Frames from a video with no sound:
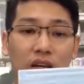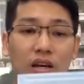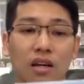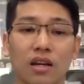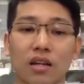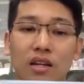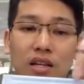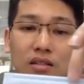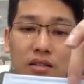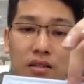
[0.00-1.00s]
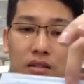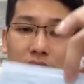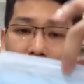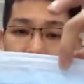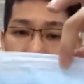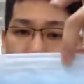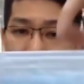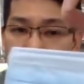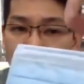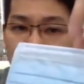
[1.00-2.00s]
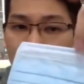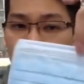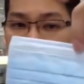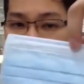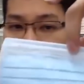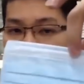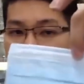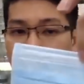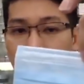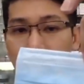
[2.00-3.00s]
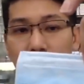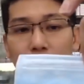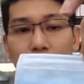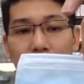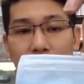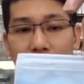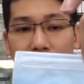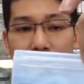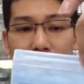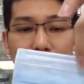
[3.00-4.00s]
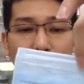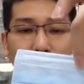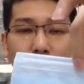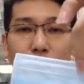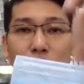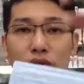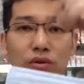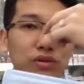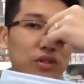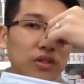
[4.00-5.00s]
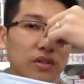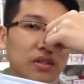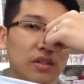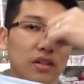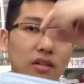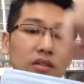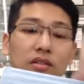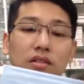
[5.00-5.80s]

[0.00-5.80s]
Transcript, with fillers: And then there's a there's a metal here whereby it's actually to withhold your nostril. Huh?